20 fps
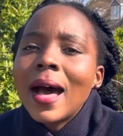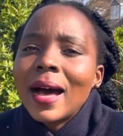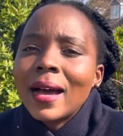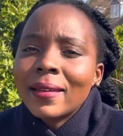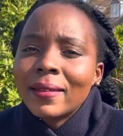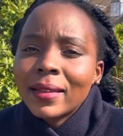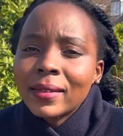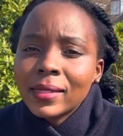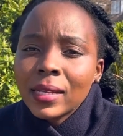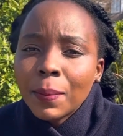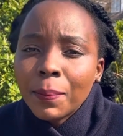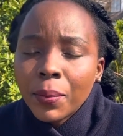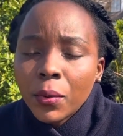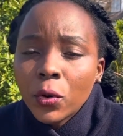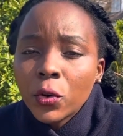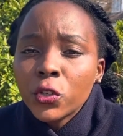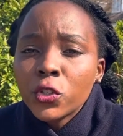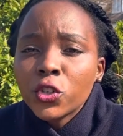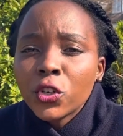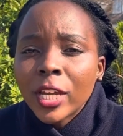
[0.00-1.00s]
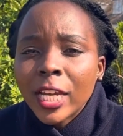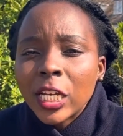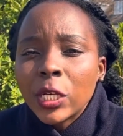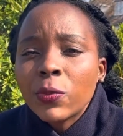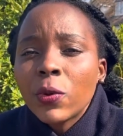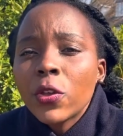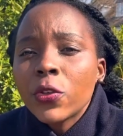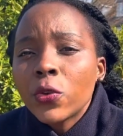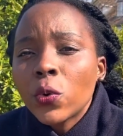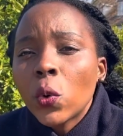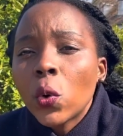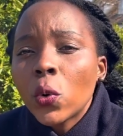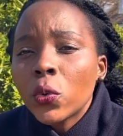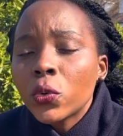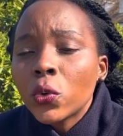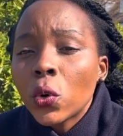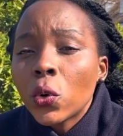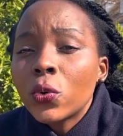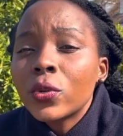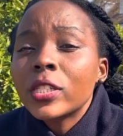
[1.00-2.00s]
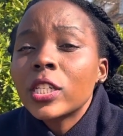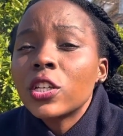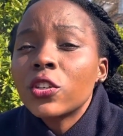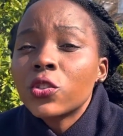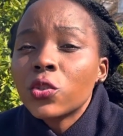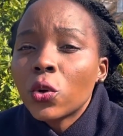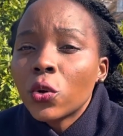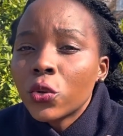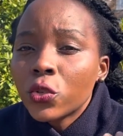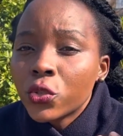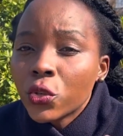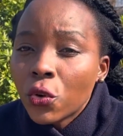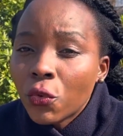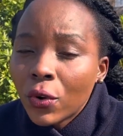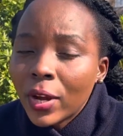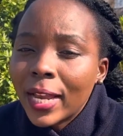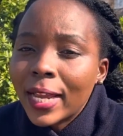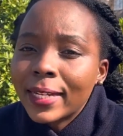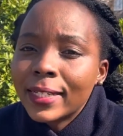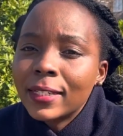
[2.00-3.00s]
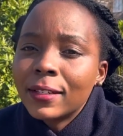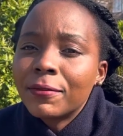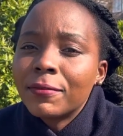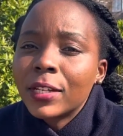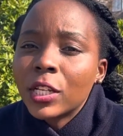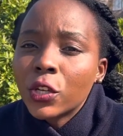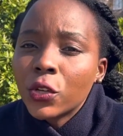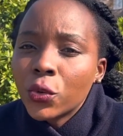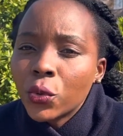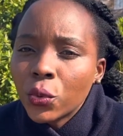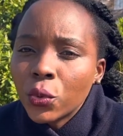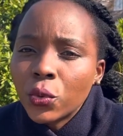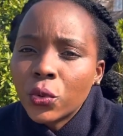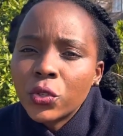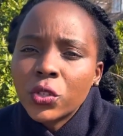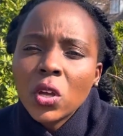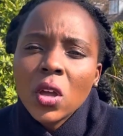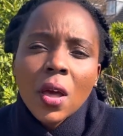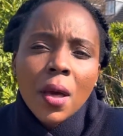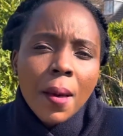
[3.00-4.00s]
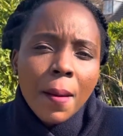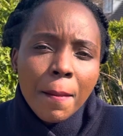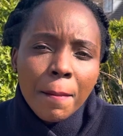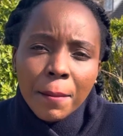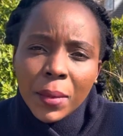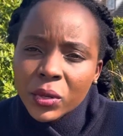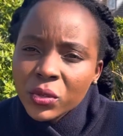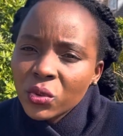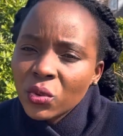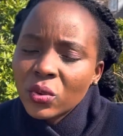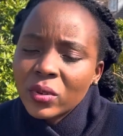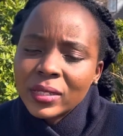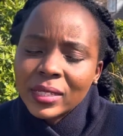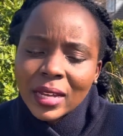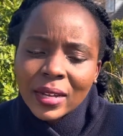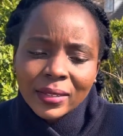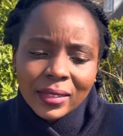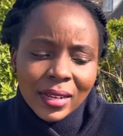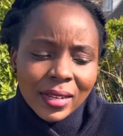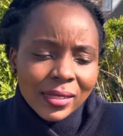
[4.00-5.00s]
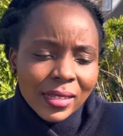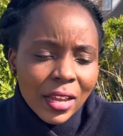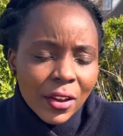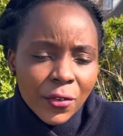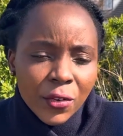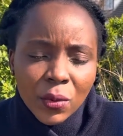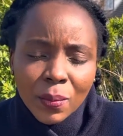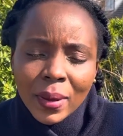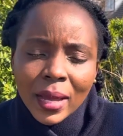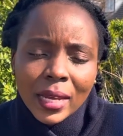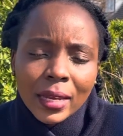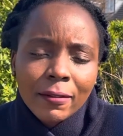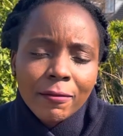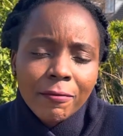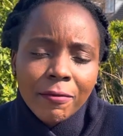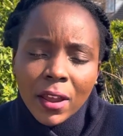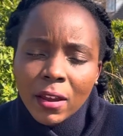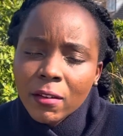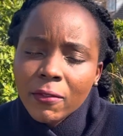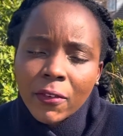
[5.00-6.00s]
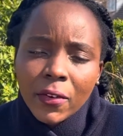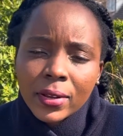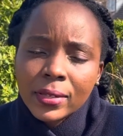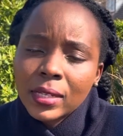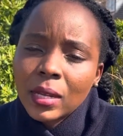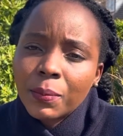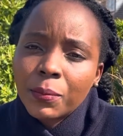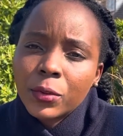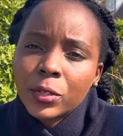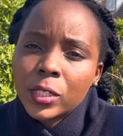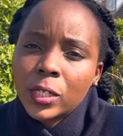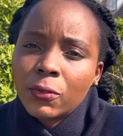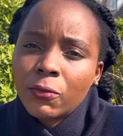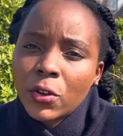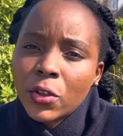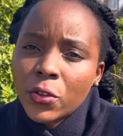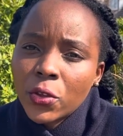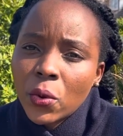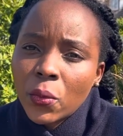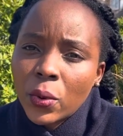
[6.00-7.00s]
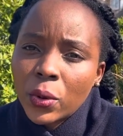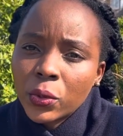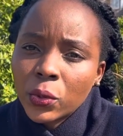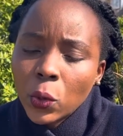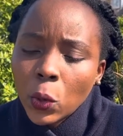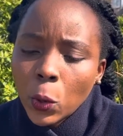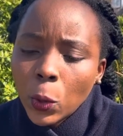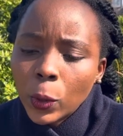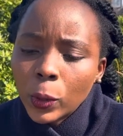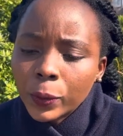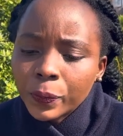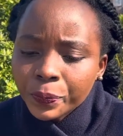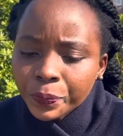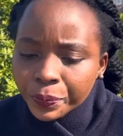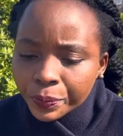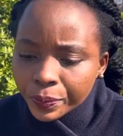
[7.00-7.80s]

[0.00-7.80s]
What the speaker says: And the support you get when you're on-calls is also relatively good. Most consultants are normally very, very supportive when you're on-call.